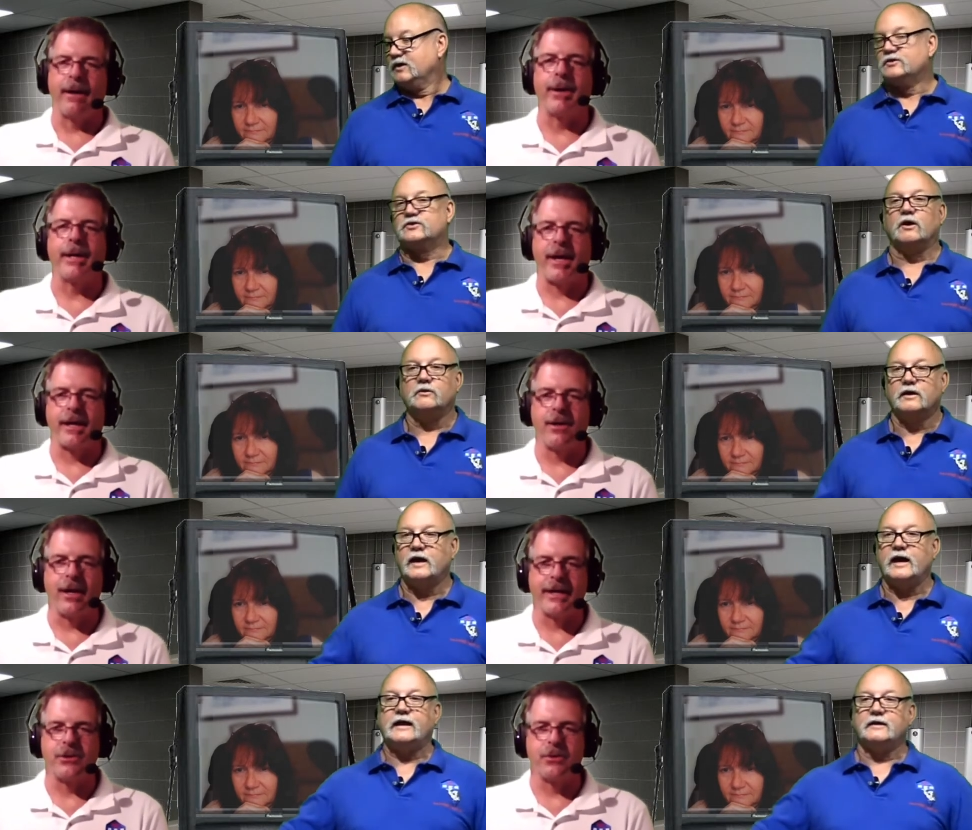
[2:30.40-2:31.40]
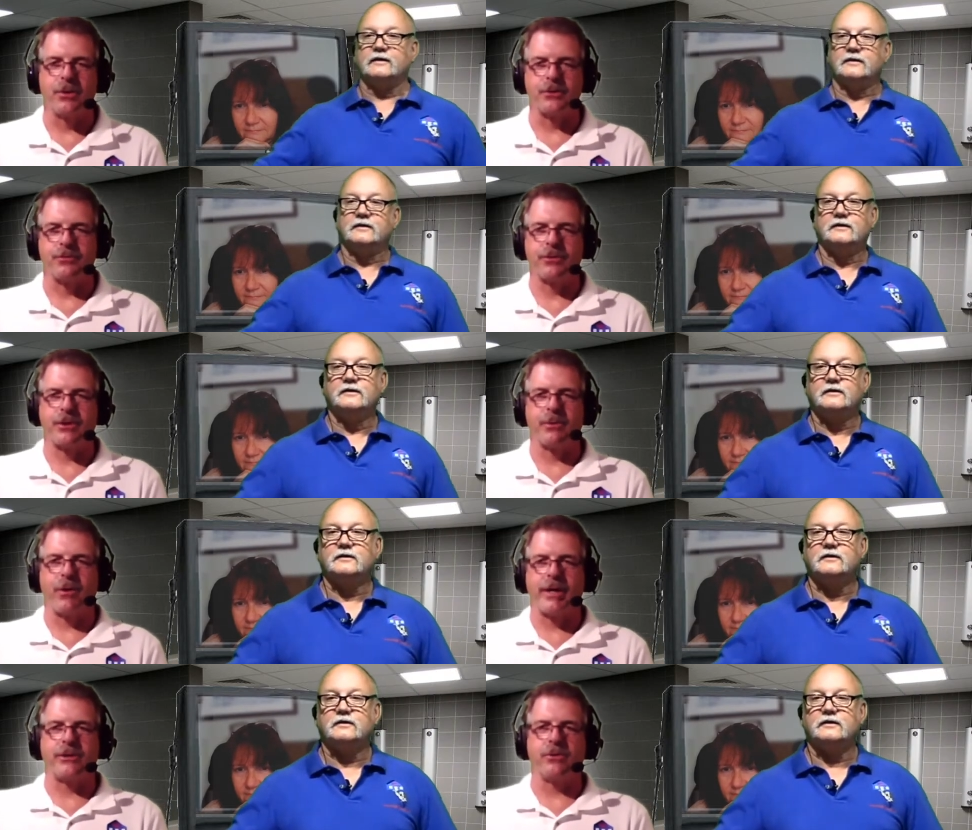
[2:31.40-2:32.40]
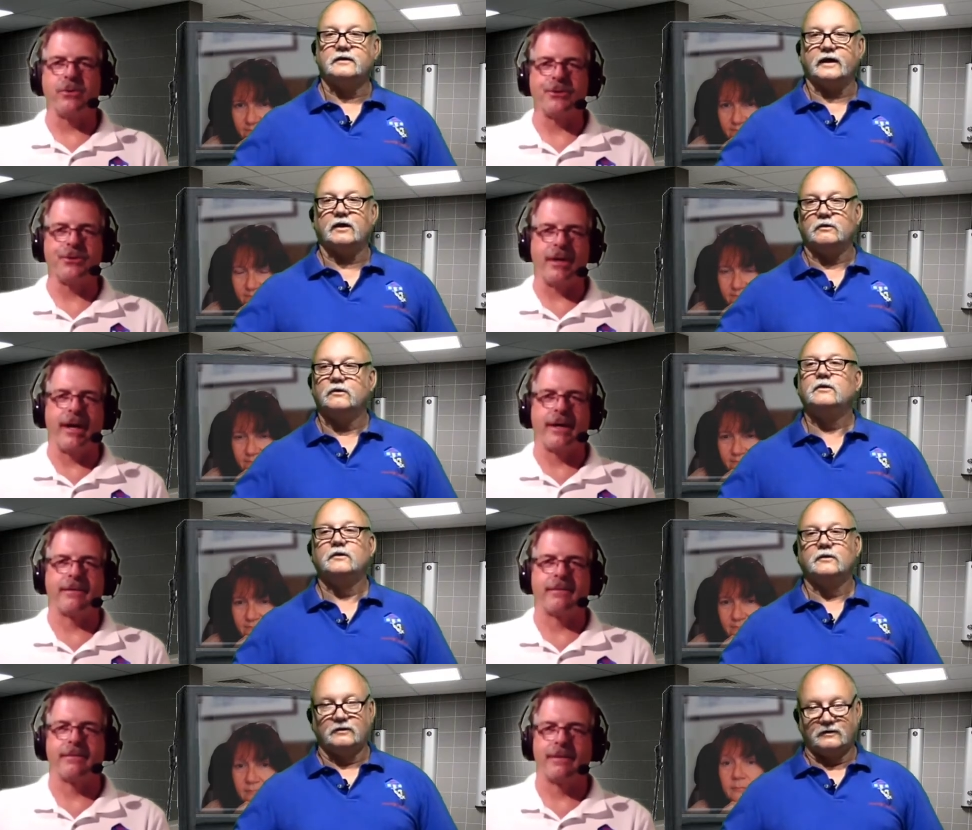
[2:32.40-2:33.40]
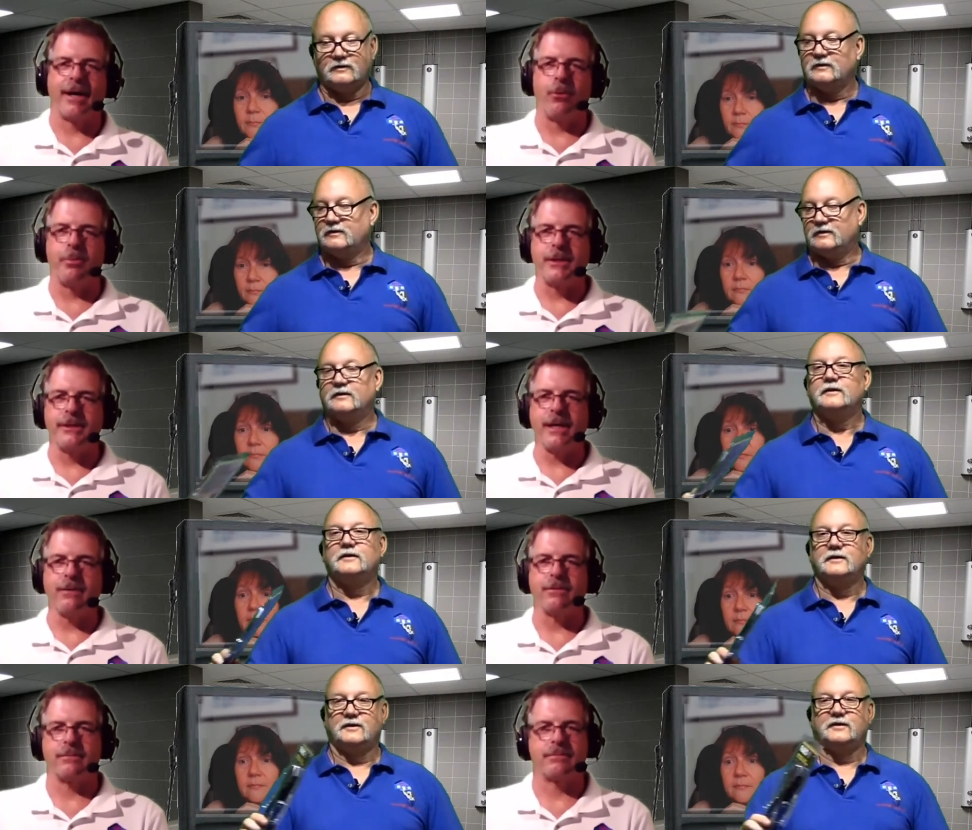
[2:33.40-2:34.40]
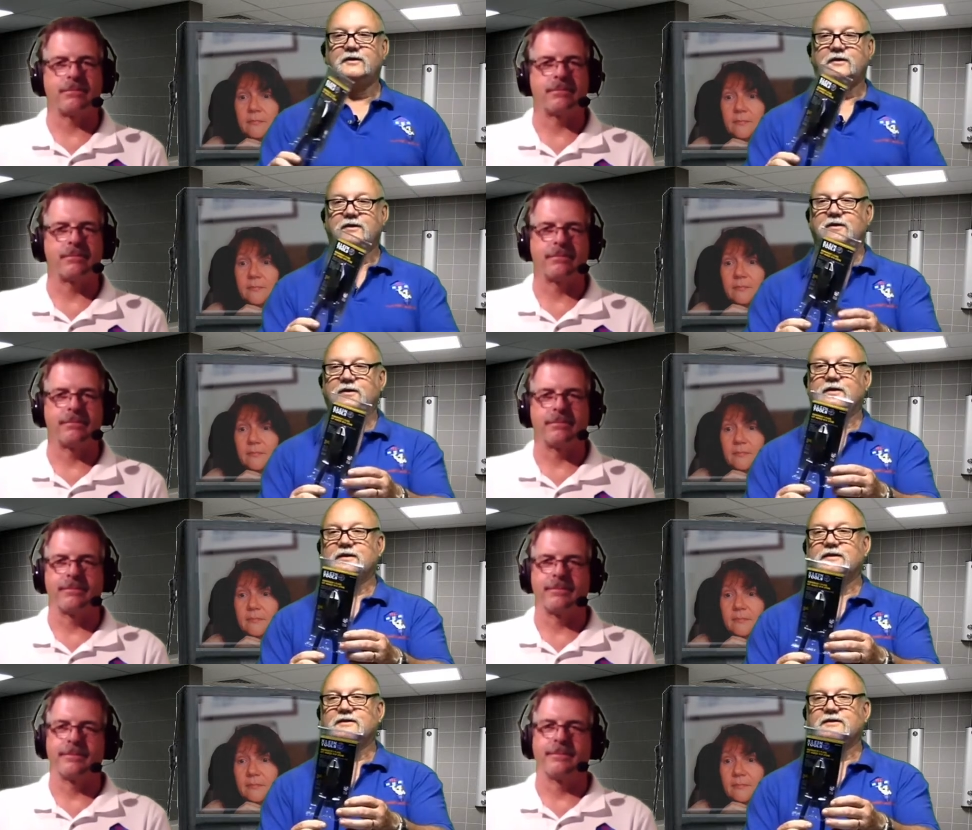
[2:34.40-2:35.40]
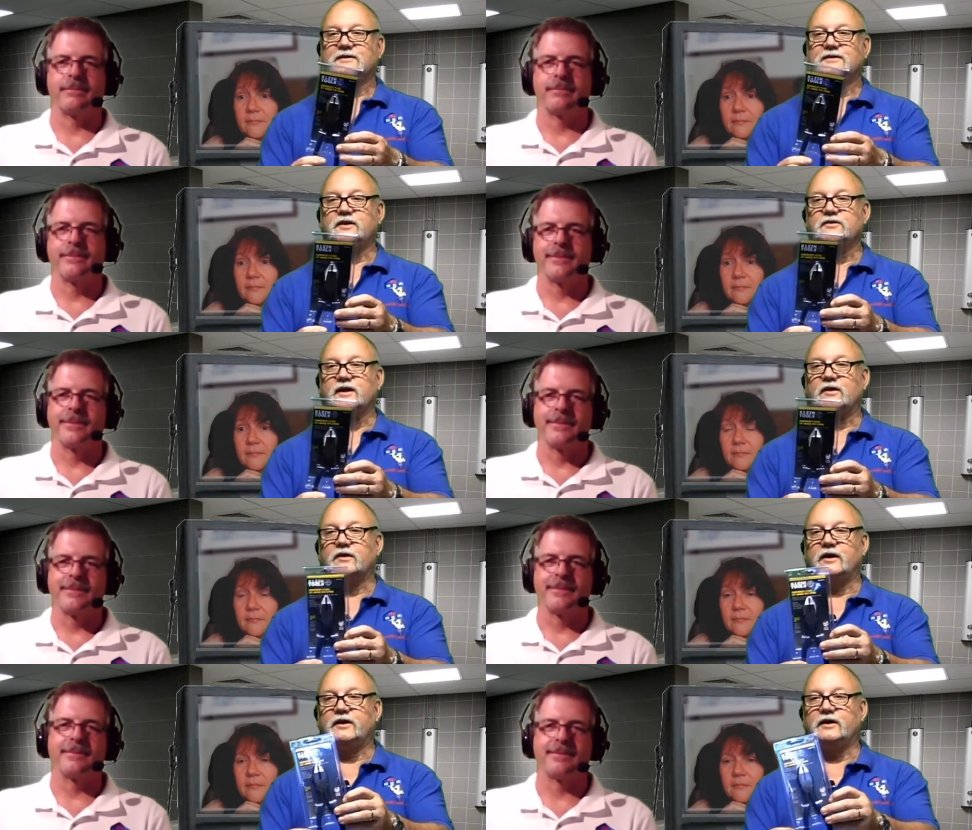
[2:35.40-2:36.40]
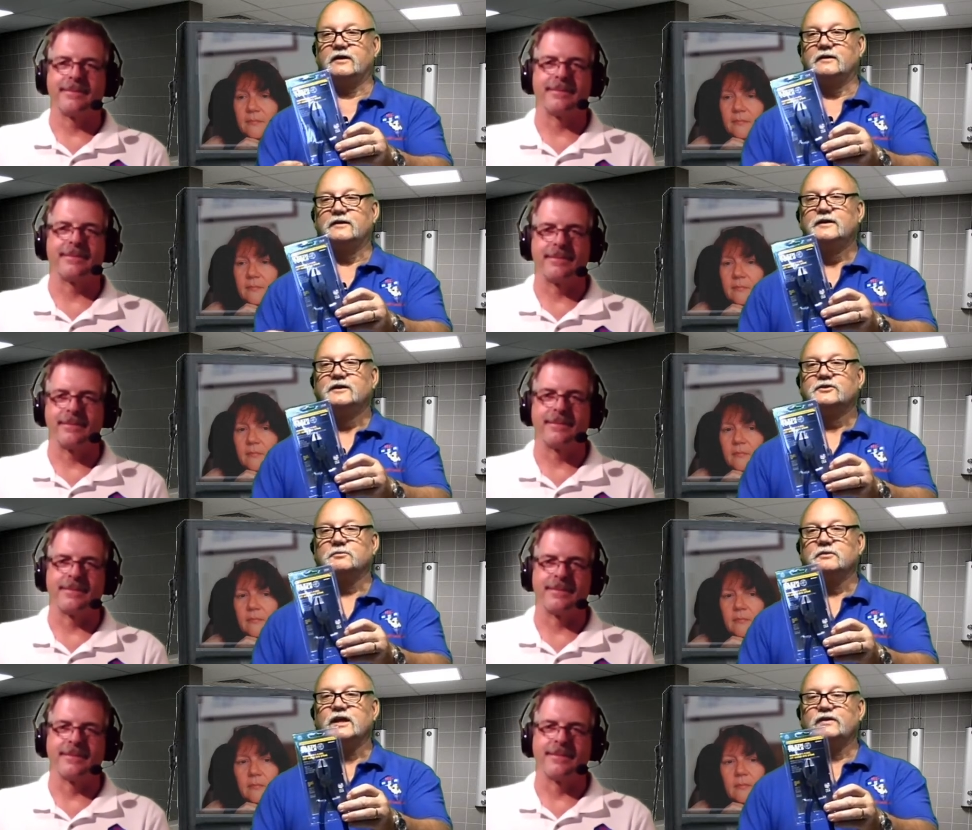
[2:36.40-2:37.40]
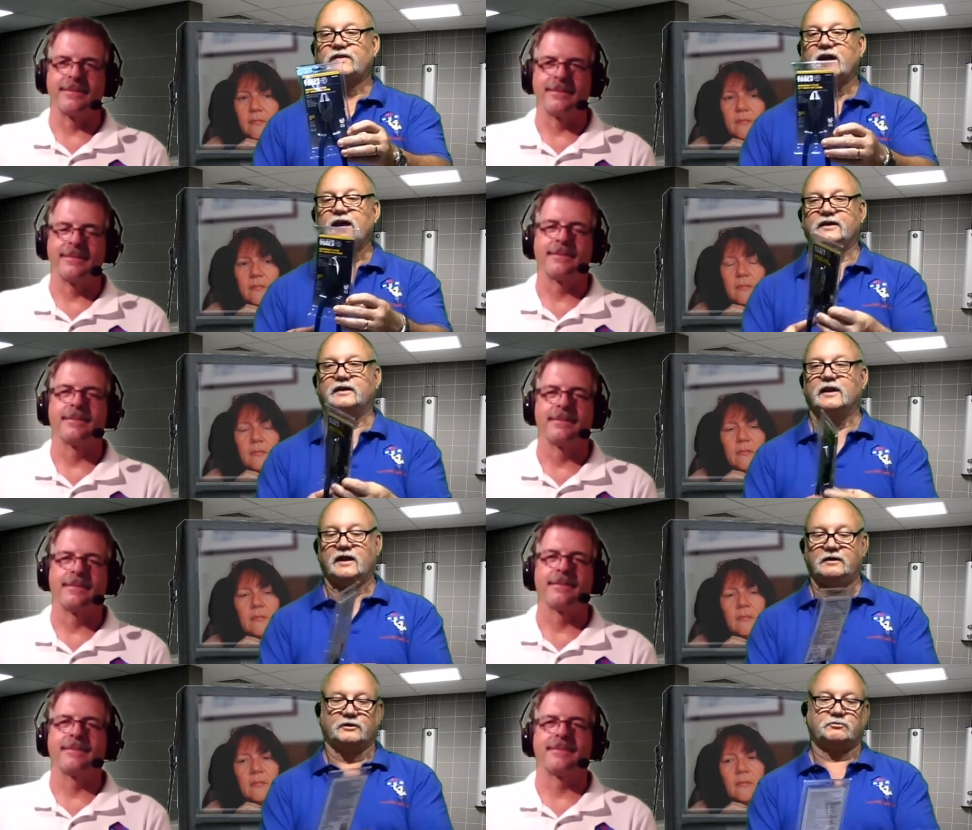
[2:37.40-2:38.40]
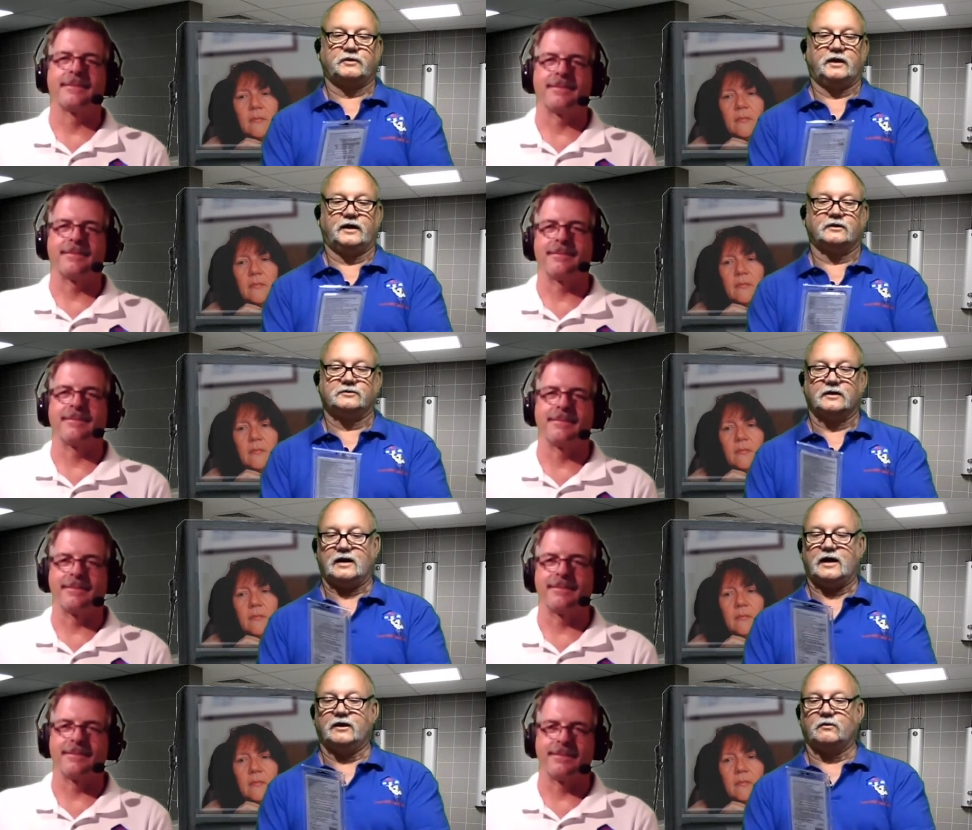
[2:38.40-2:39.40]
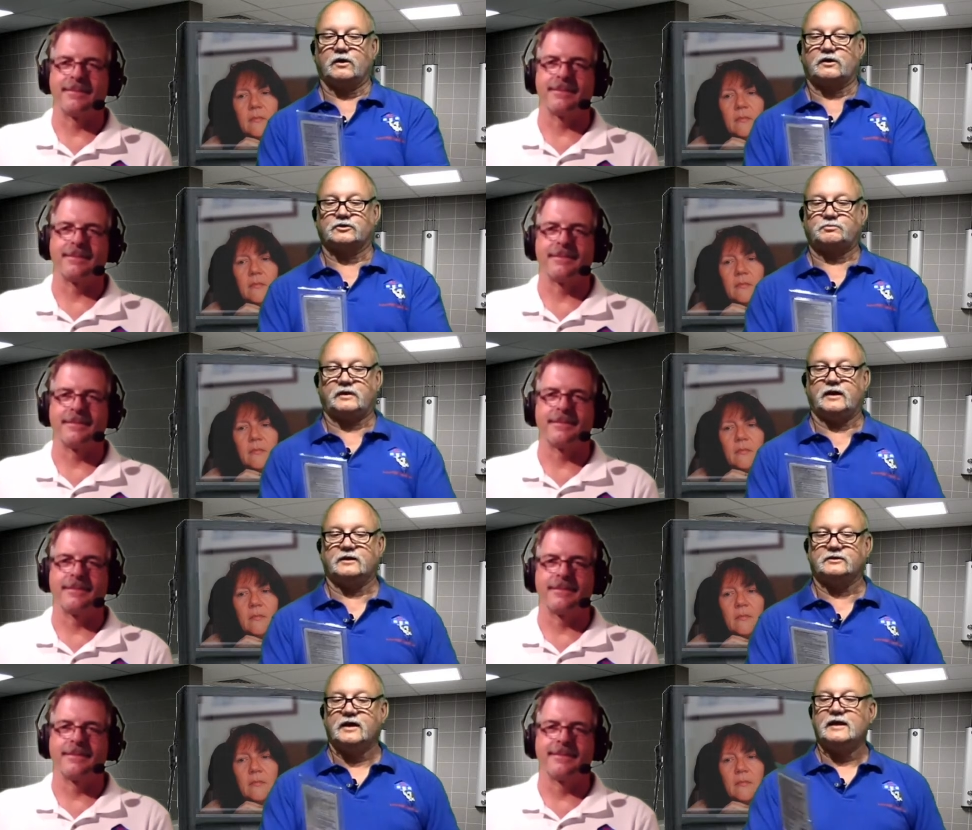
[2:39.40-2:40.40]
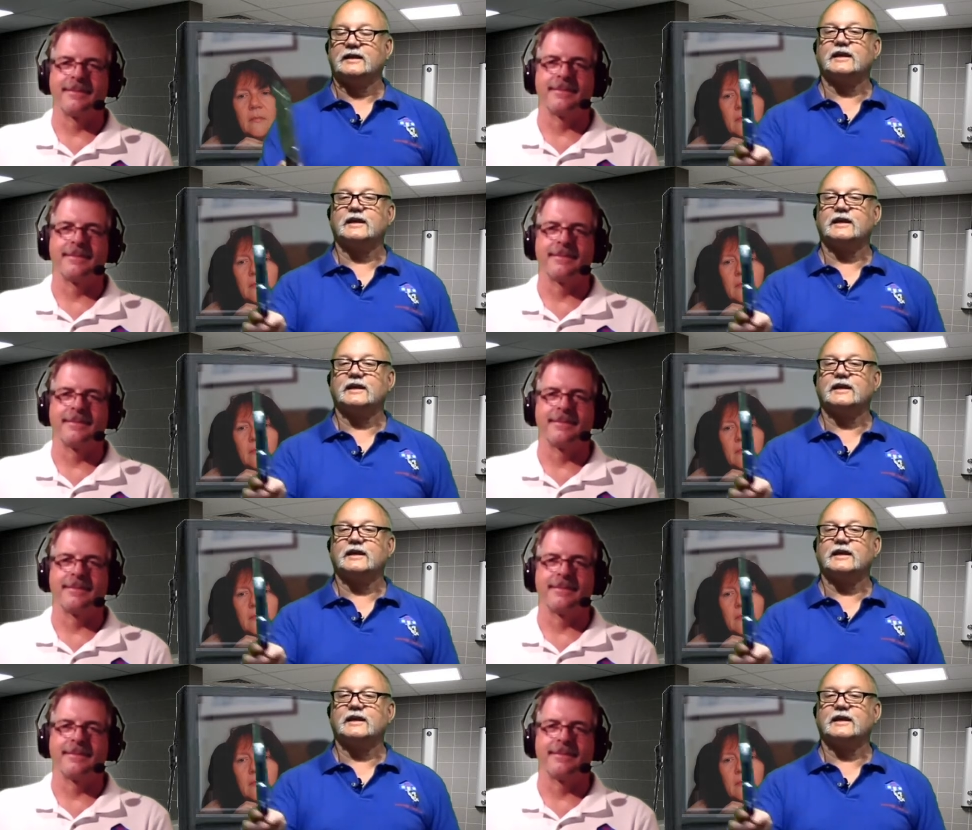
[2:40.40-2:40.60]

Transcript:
Speaker 1: And I want to thank so, Klein and, Tools for some great tools yeah. and helping us out.
Speaker 2: Check these out right here. Some left-handed lineman's pliers, iron workers pliers,